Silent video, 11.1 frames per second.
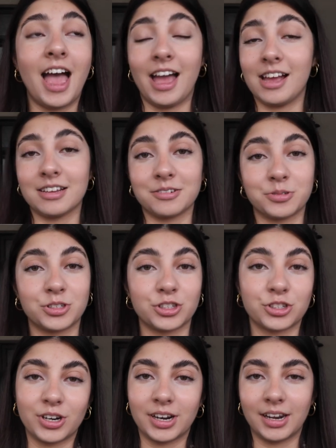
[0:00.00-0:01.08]
and was
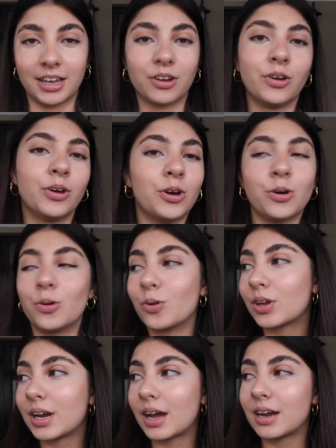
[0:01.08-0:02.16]
just trying to like
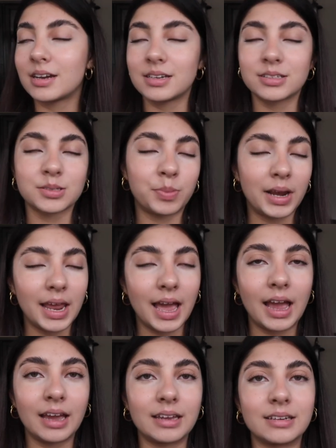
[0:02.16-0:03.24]
organize,
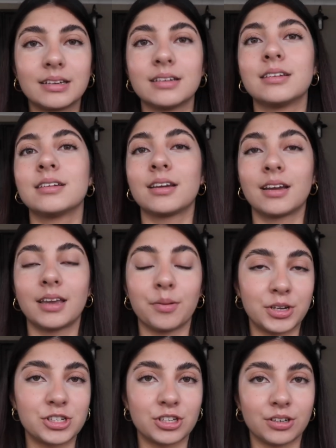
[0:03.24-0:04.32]
plan, get
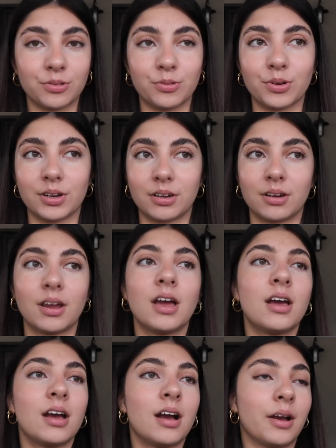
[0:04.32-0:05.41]
my shit in order.
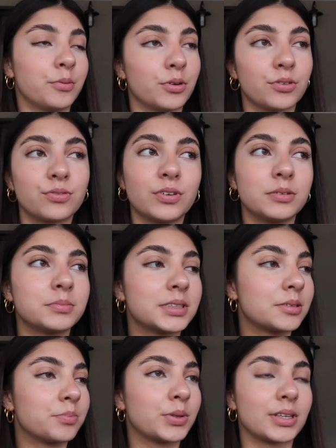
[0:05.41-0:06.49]
I would have filmed
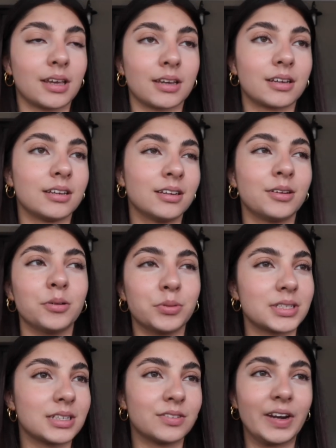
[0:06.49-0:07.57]
it, but like it
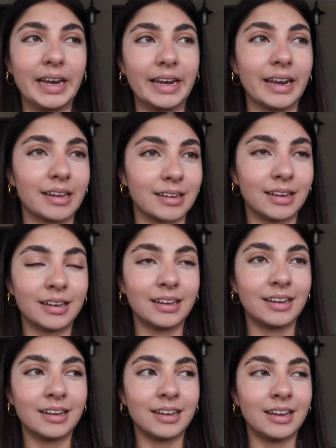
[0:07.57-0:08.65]
wasn't really like
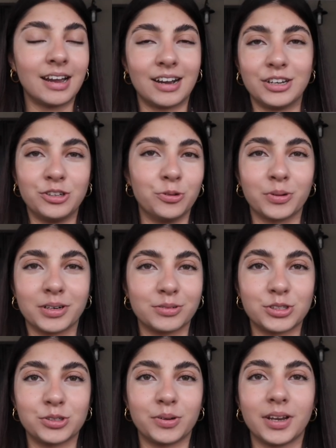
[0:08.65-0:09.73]
I knew what I
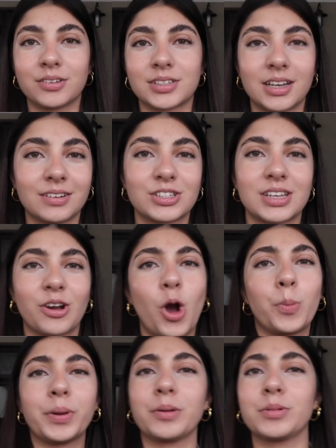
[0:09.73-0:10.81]
was doing. I was kind of just like
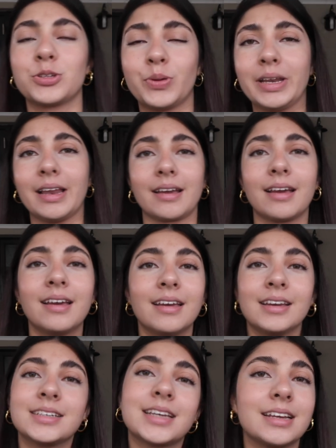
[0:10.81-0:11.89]
hopping between like
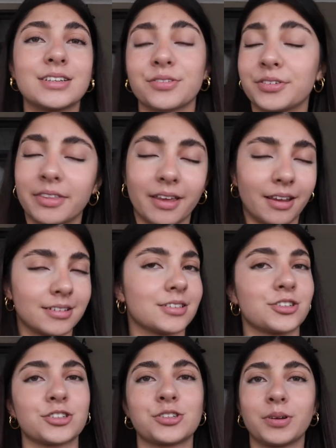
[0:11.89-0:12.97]
10 different things
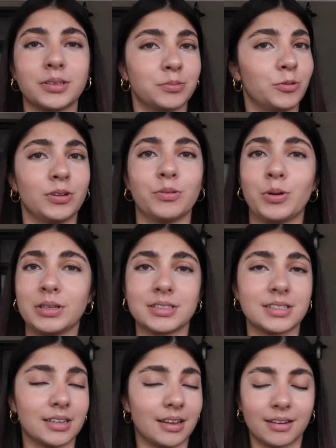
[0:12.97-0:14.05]
and just doing them all at
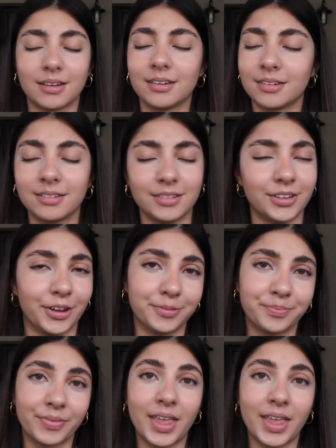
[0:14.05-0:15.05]
once, and like yeah,